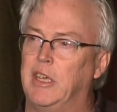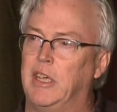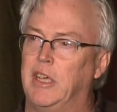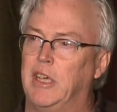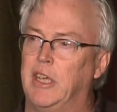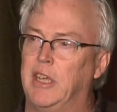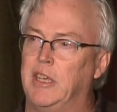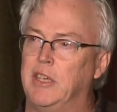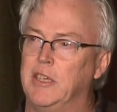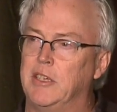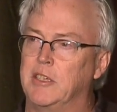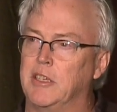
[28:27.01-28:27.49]

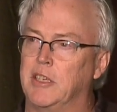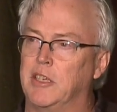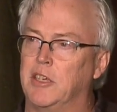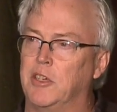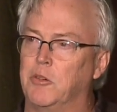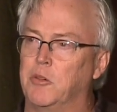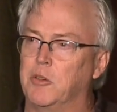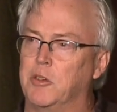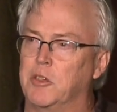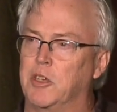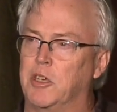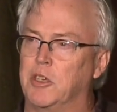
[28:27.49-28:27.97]
And he said it
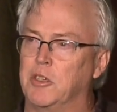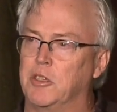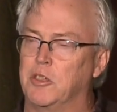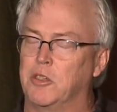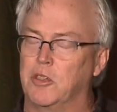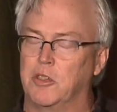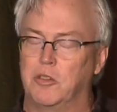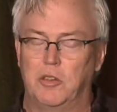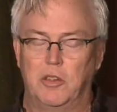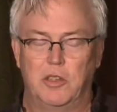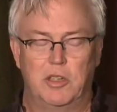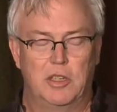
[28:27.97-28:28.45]
was
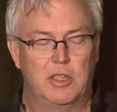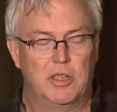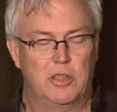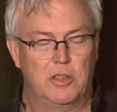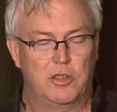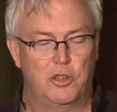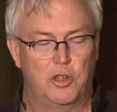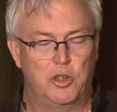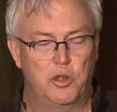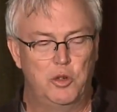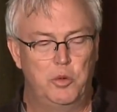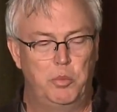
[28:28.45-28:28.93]
because
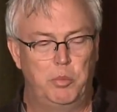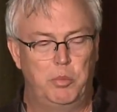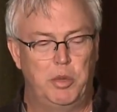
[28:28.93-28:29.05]
2